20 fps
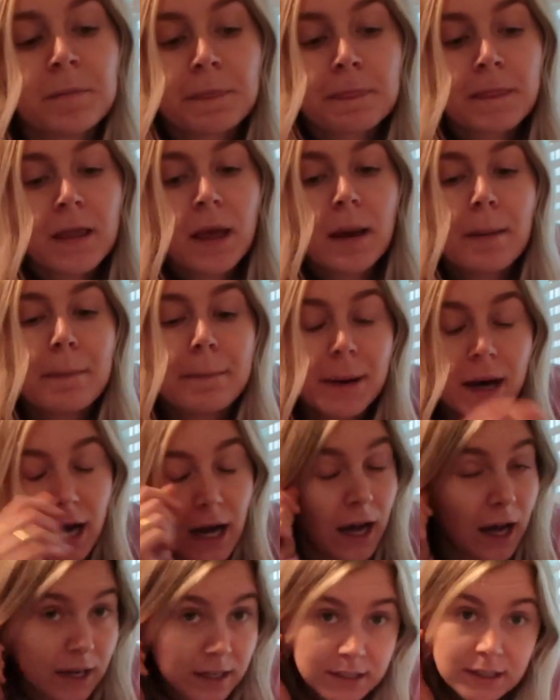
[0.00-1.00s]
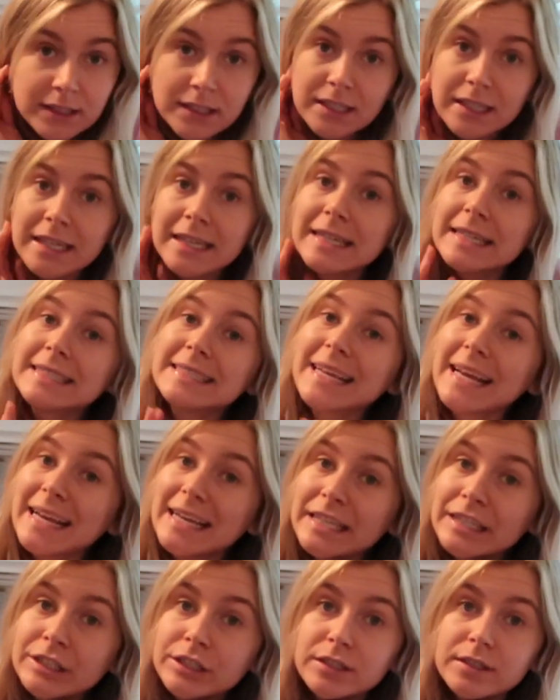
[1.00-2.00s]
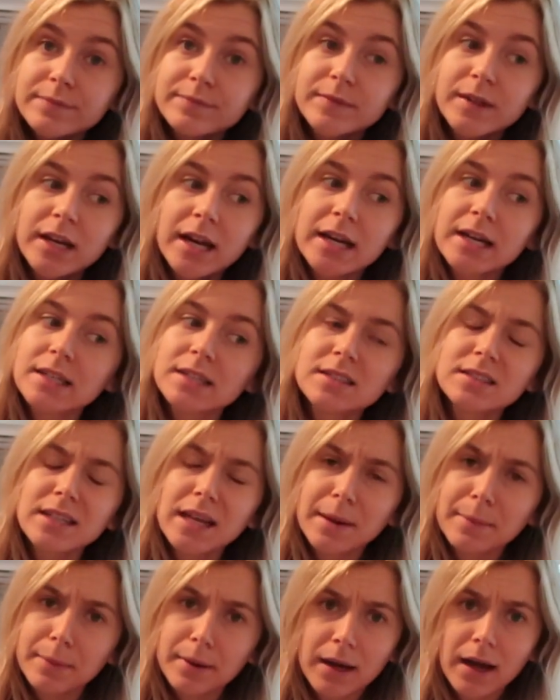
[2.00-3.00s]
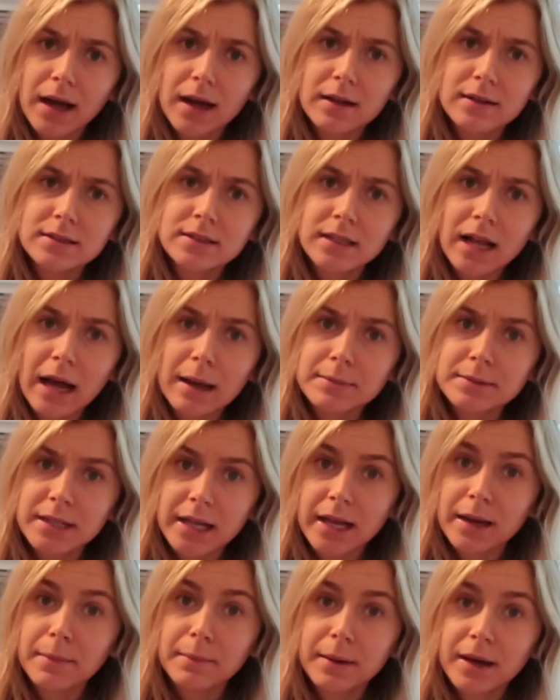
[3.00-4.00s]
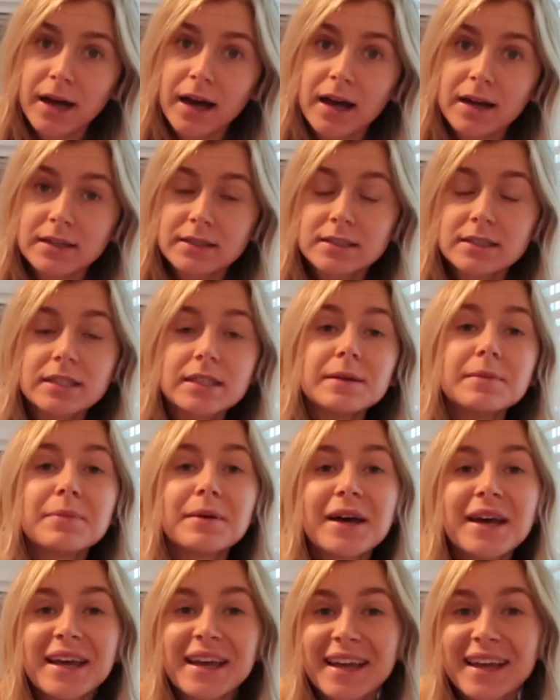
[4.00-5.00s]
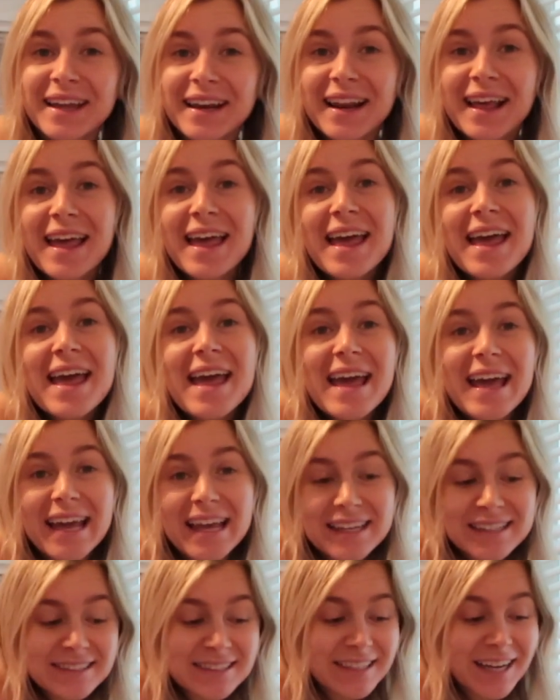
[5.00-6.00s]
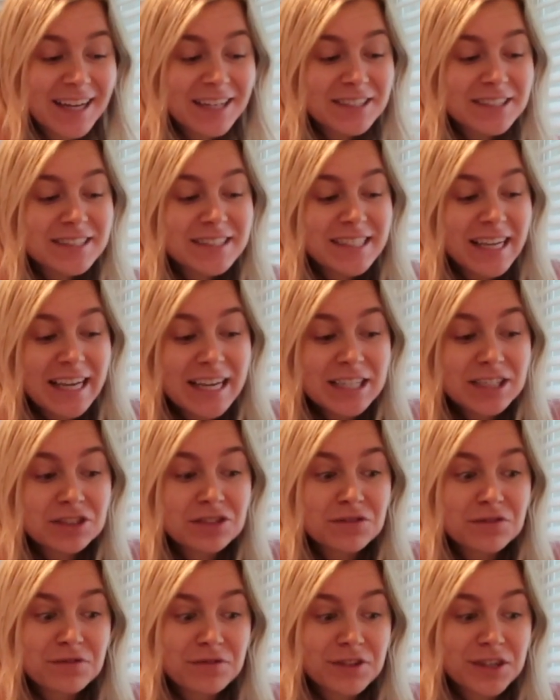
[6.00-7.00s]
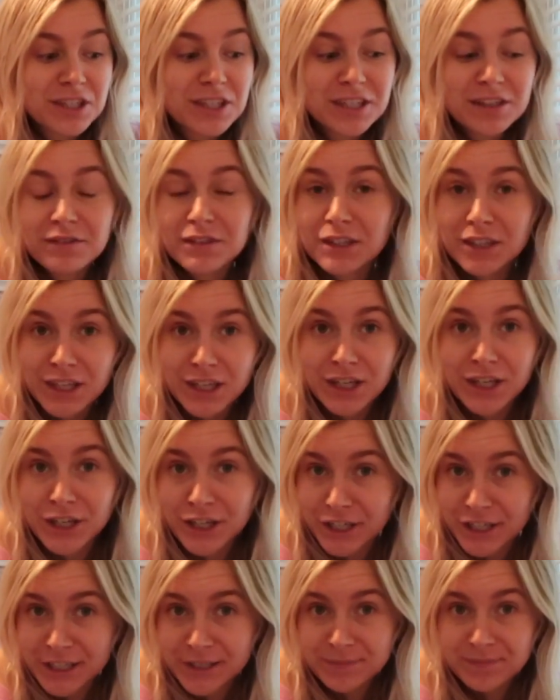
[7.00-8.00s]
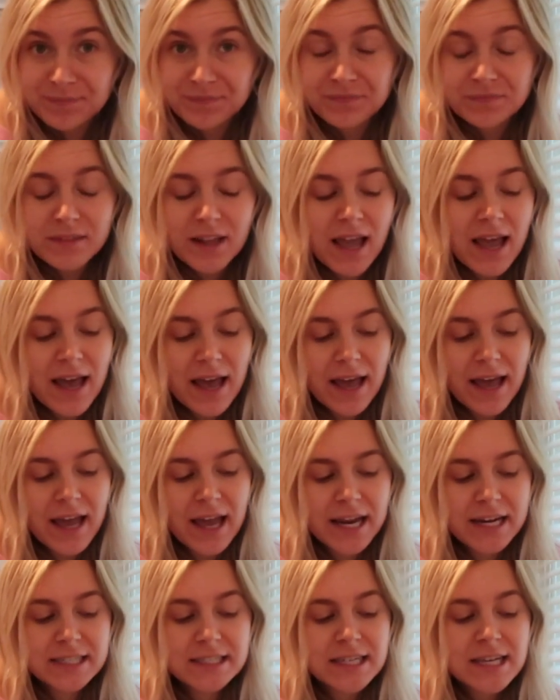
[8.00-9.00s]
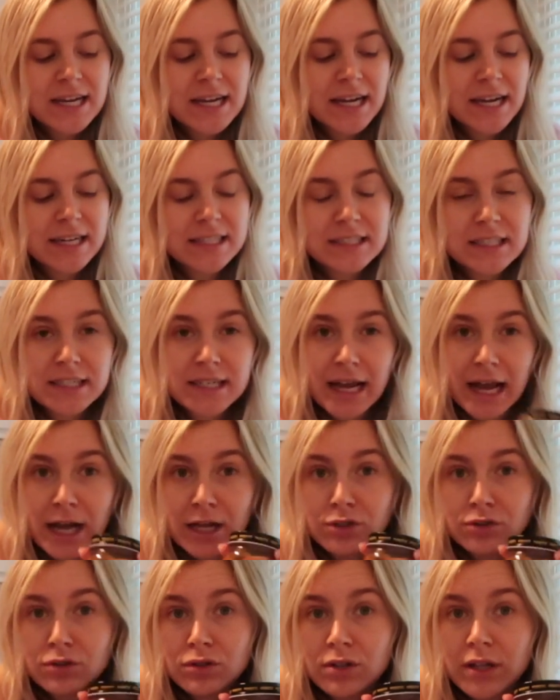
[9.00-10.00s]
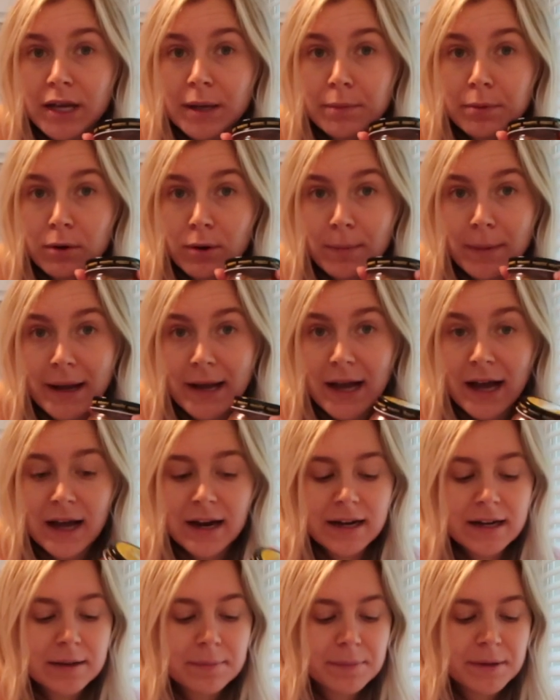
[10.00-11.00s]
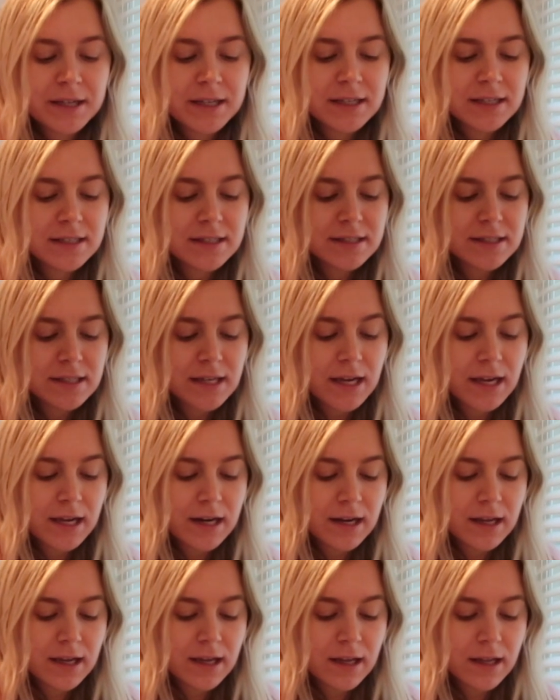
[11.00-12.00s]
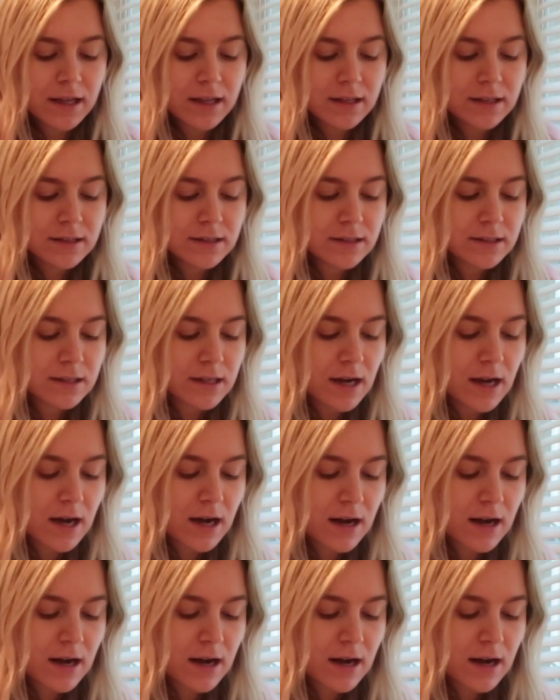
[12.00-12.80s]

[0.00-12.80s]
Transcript: but honestly it tastes, and I need to say but stop saying but honestly, but it does taste really really good, and it's a natural like probiotic because it is